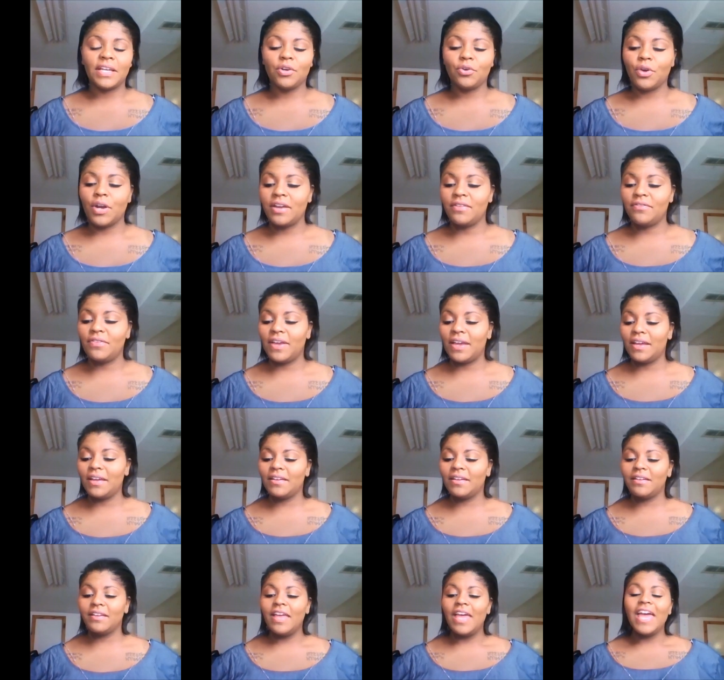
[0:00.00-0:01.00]
craving.
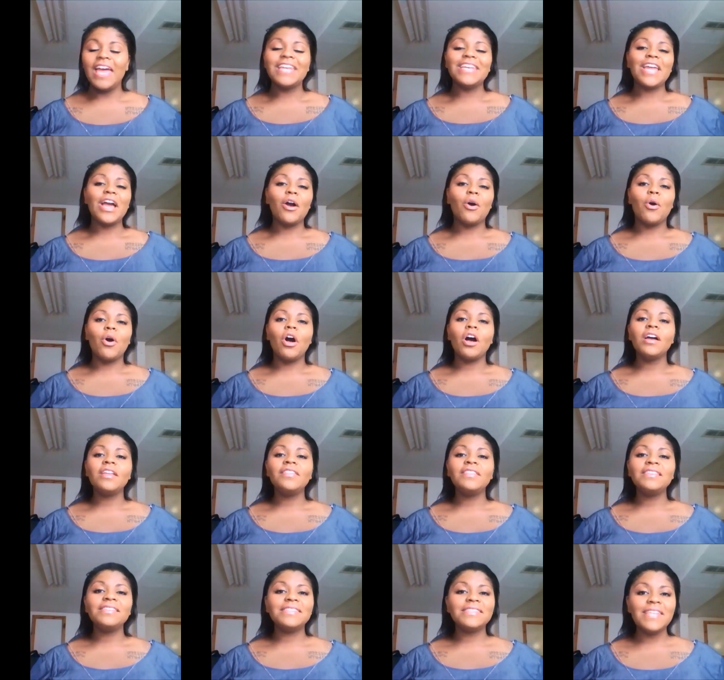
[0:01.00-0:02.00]
Now, on
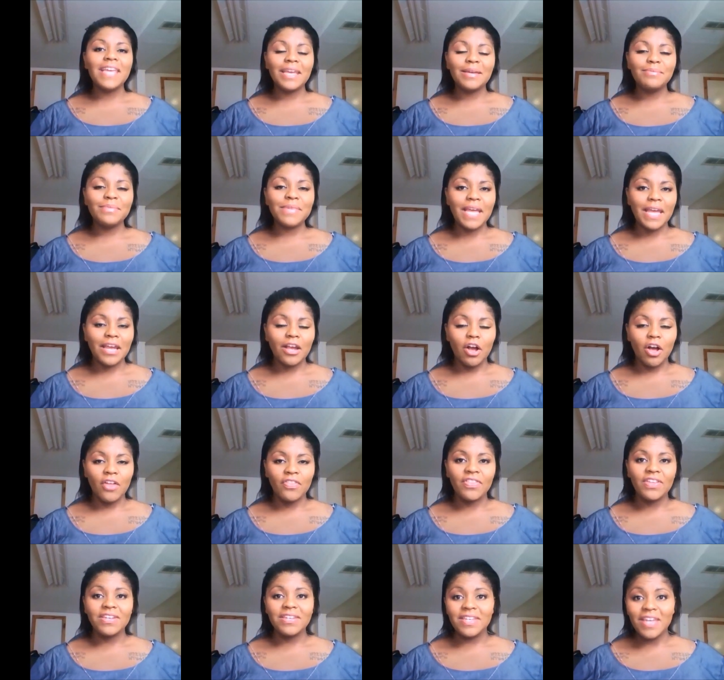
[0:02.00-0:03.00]
the same day, on
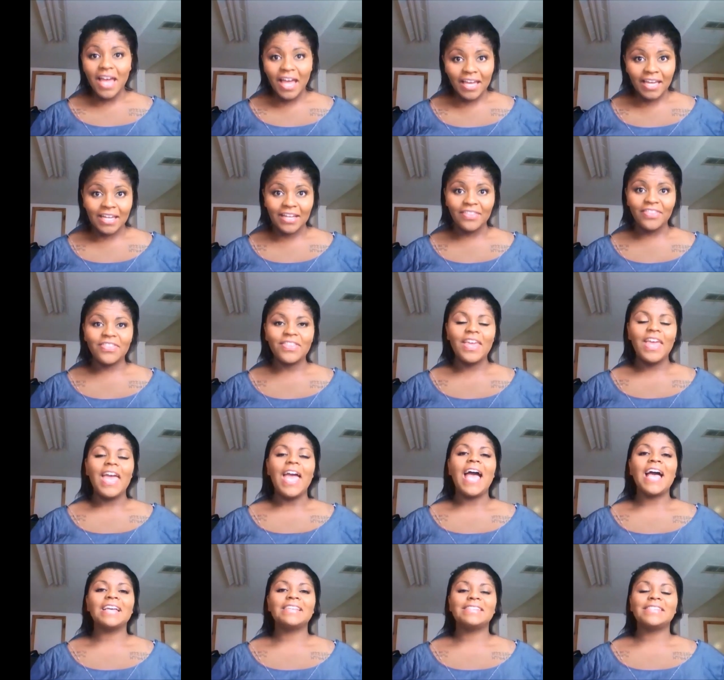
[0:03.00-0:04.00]
the 9th,
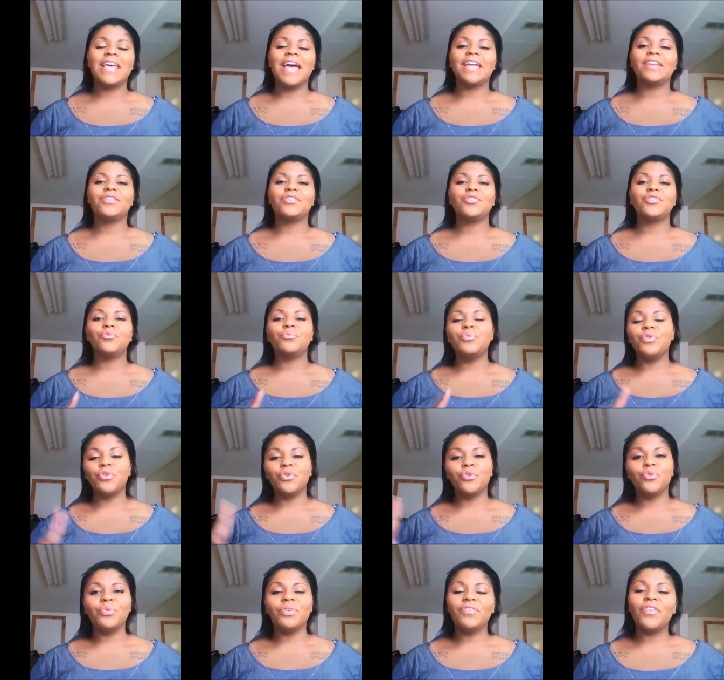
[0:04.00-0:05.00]
as that new
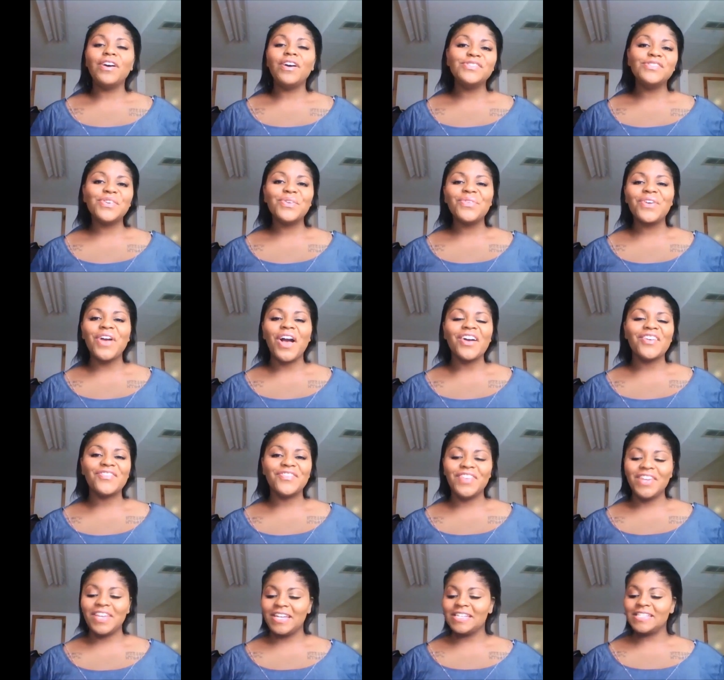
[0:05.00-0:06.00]
moon, we've also got
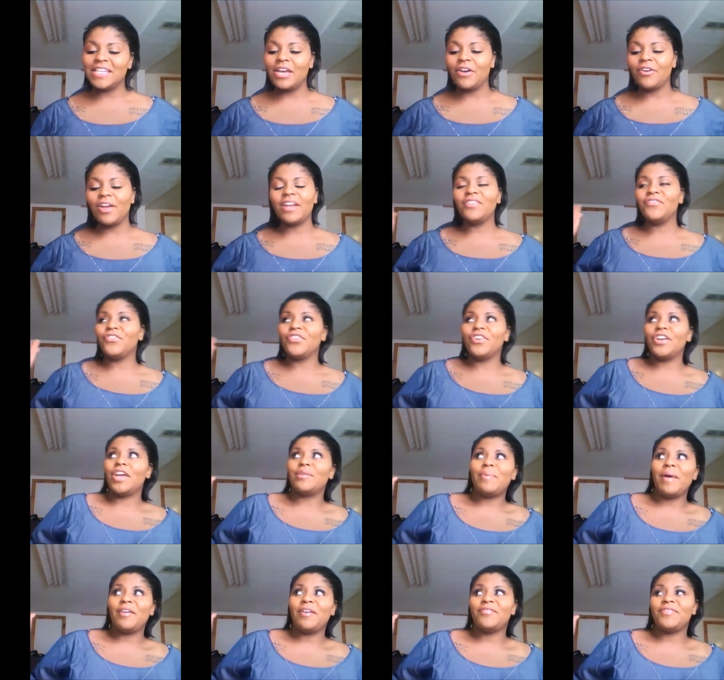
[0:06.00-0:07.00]
Venus. How could I forget
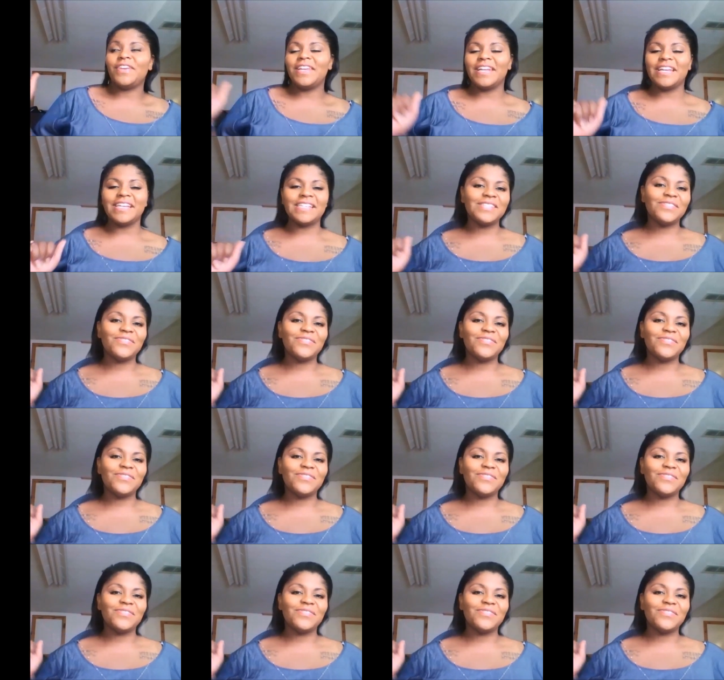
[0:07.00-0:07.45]
about Venus?